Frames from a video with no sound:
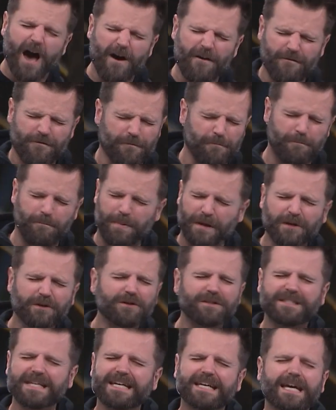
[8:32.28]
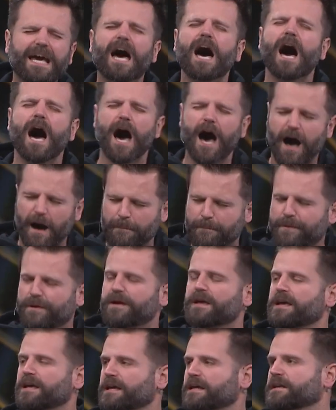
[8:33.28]
of building up
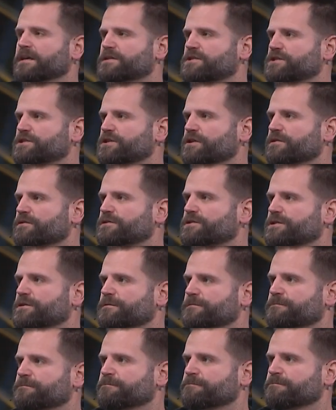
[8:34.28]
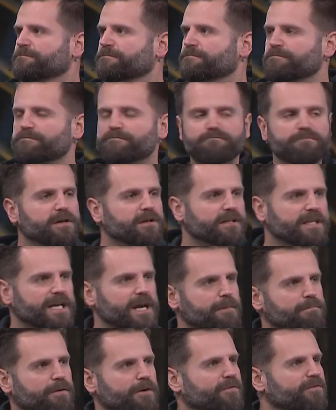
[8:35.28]
in His church, building
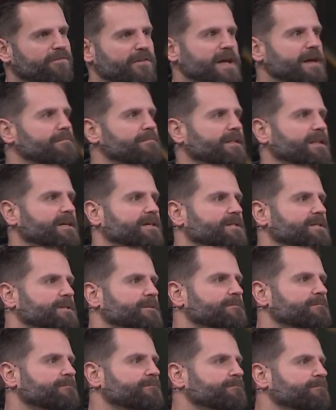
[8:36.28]
up our families,